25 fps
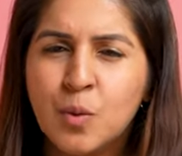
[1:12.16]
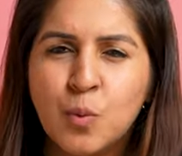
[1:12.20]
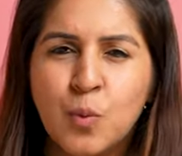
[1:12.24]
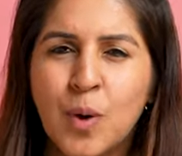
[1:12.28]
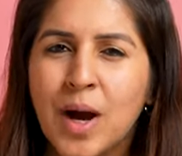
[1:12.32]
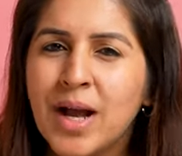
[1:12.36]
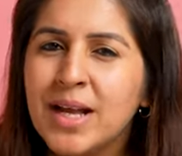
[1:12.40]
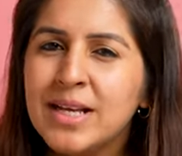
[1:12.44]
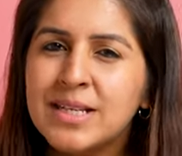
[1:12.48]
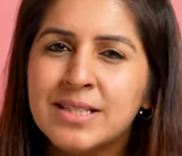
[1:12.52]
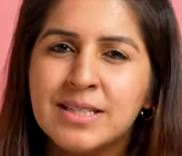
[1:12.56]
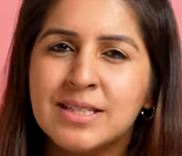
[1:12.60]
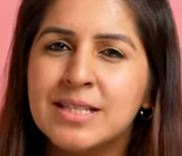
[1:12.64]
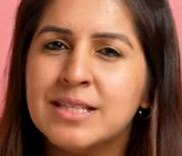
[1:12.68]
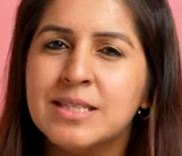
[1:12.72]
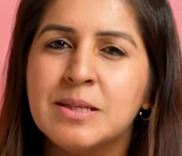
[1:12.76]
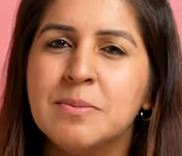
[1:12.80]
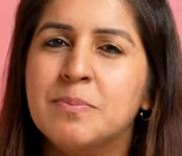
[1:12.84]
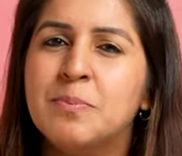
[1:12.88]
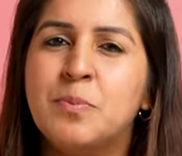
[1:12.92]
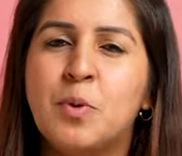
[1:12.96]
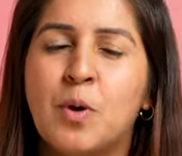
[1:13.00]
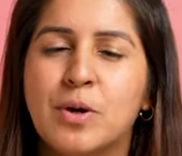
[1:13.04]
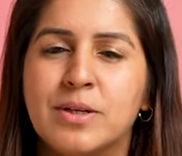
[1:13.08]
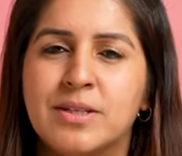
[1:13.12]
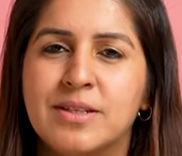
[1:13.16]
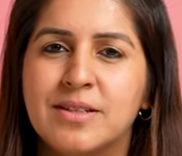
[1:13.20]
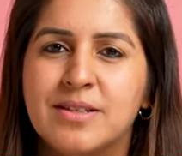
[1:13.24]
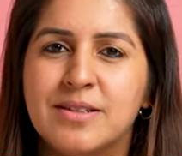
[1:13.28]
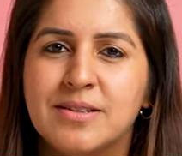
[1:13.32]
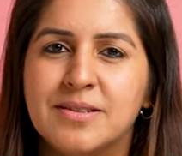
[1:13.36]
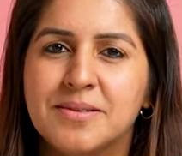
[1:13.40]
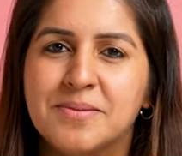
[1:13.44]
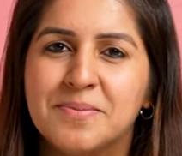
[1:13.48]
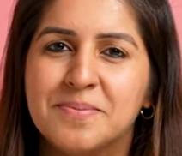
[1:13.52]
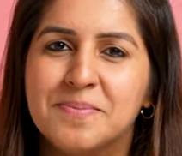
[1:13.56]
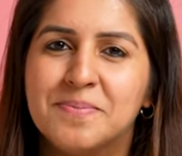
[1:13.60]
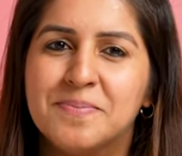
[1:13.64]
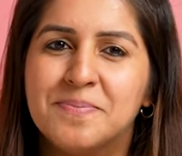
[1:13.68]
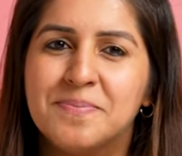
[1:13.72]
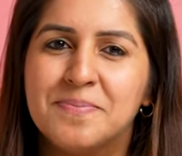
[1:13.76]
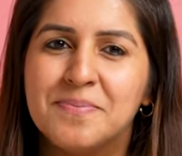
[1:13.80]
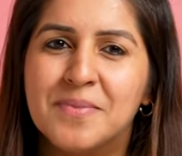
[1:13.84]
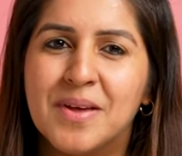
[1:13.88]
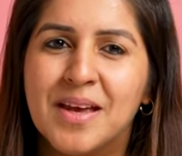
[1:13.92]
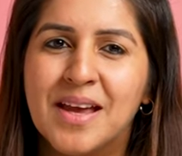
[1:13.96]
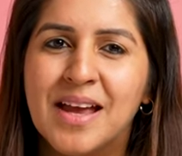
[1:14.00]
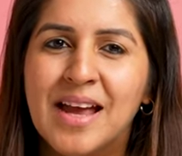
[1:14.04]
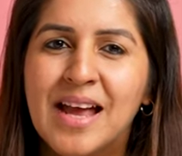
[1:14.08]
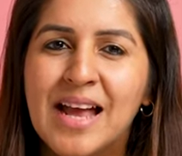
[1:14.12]
Why is this important?
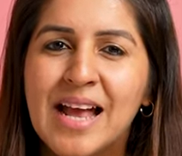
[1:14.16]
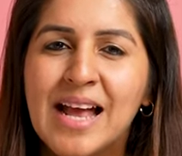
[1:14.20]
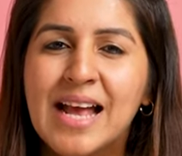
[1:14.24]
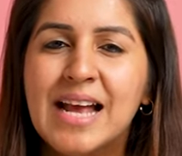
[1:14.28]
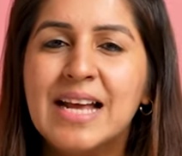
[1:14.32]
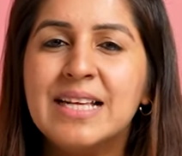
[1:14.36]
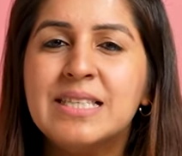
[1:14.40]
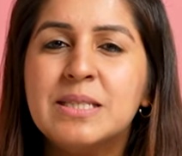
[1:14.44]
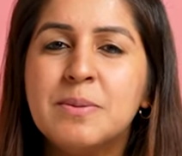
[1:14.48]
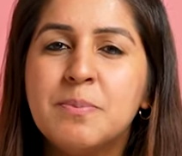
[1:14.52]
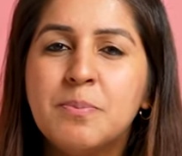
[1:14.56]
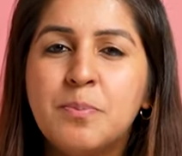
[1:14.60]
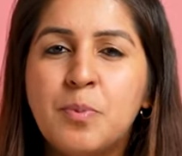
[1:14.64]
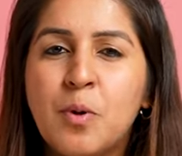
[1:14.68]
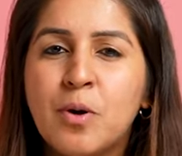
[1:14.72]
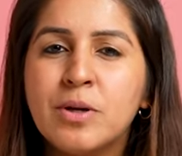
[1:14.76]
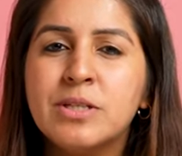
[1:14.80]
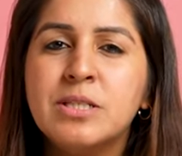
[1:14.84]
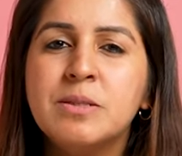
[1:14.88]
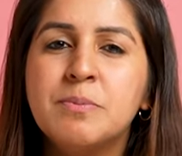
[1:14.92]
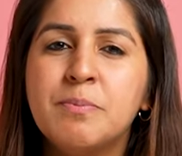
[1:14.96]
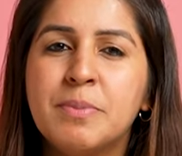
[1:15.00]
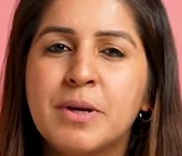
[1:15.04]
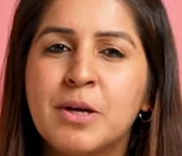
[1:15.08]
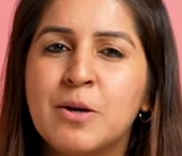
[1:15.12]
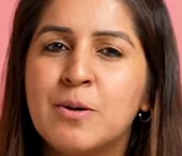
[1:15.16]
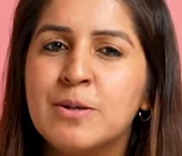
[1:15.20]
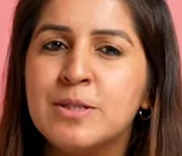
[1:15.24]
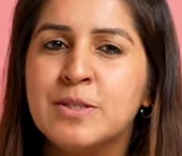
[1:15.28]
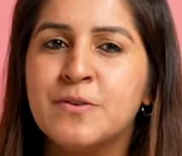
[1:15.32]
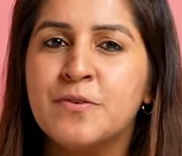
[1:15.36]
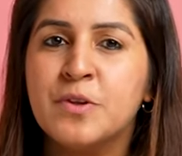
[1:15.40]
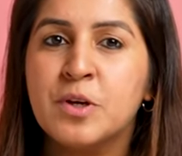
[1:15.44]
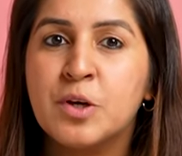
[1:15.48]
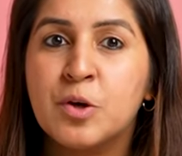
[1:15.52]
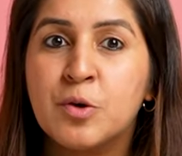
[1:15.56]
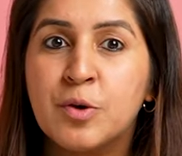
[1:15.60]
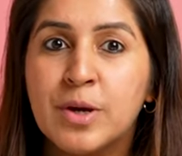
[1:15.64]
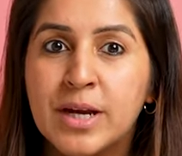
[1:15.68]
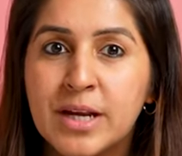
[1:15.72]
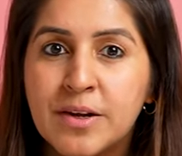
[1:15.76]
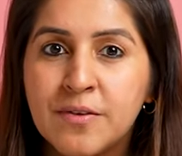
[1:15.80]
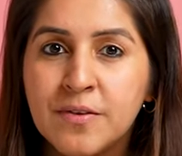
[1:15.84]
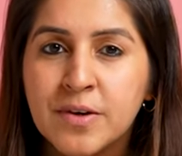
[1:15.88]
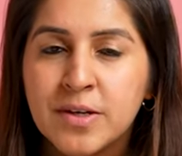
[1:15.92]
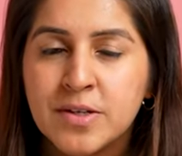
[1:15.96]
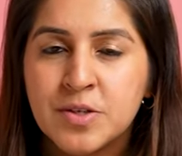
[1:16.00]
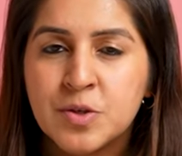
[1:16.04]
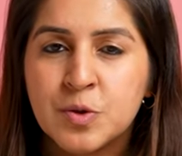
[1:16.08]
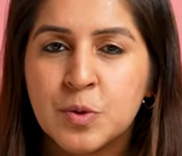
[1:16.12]
It's important because of the
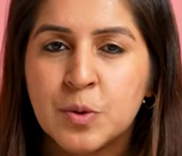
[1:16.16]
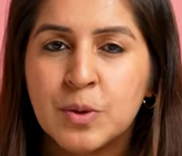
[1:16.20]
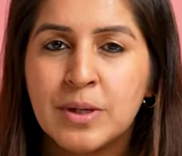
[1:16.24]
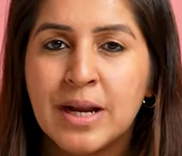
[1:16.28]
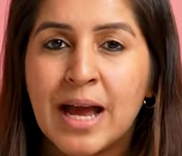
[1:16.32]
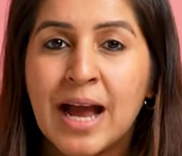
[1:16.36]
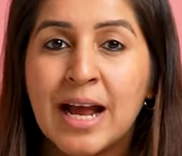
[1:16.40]
creative control